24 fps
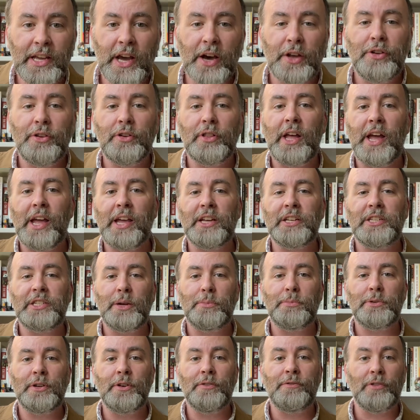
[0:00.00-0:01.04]
The underlying
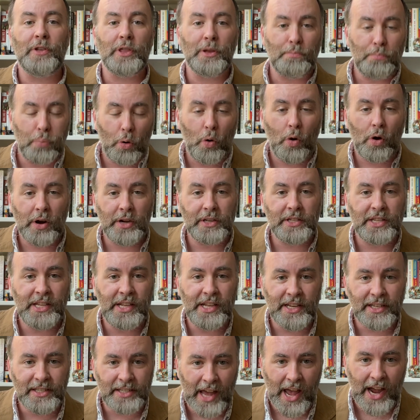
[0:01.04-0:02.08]
assumption for the poor is
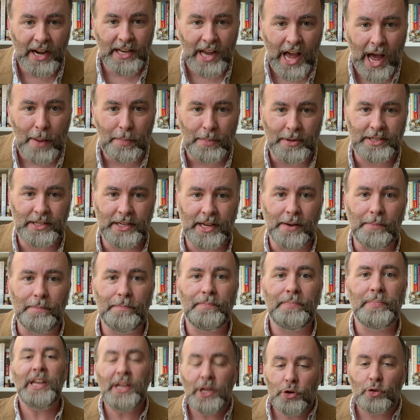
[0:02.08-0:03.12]
the exact opposite.
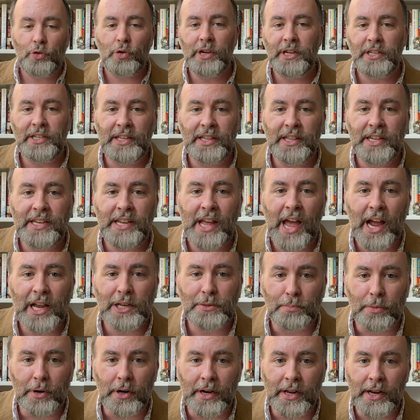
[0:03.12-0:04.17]
Increasing the
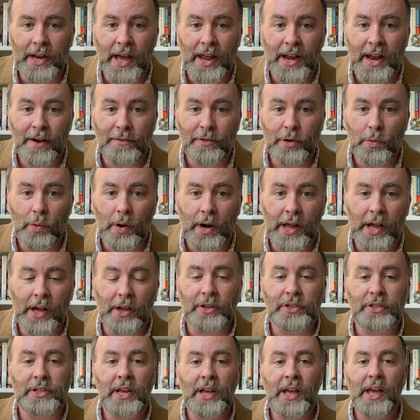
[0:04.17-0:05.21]
tax burden on everyone
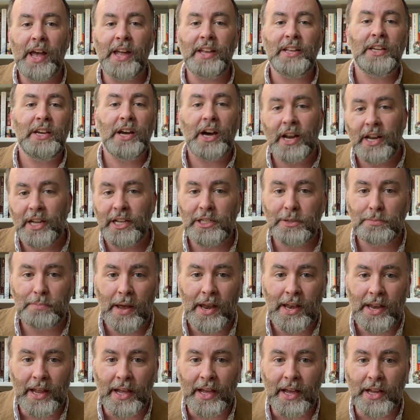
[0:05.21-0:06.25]
else and cutting
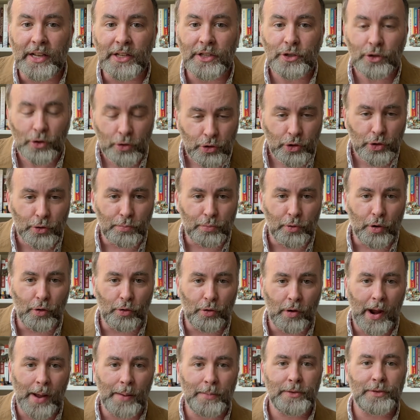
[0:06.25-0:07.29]
spending on social
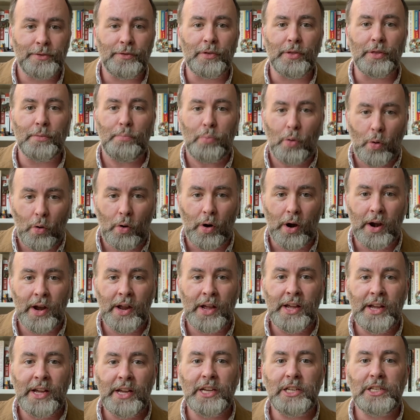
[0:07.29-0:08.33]
programs for the poor
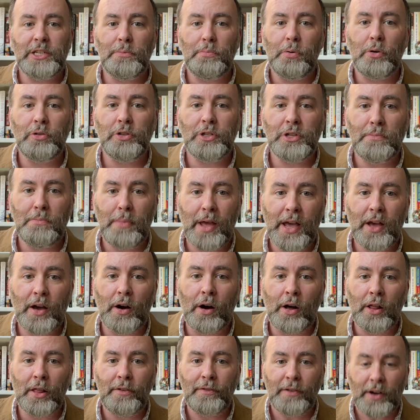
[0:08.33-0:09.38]
is supposed to make
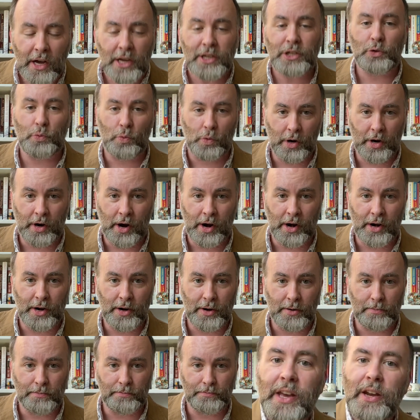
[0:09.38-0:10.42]
all of us work harder.
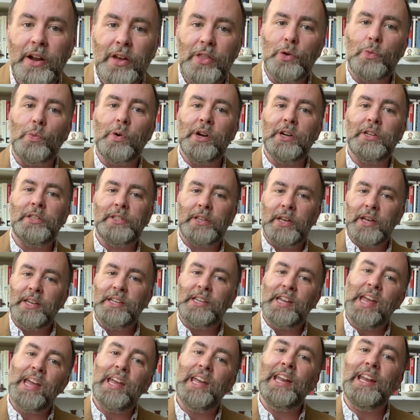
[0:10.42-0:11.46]
In other words,
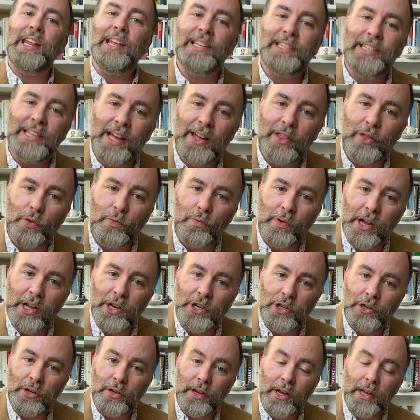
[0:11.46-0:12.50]
take it easy on the
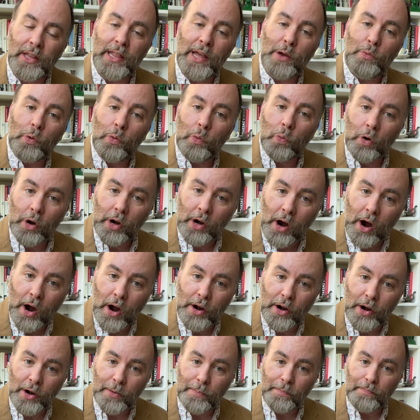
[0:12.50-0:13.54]
rich and they will work
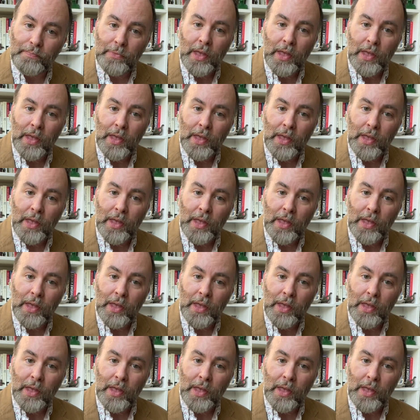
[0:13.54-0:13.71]
harder.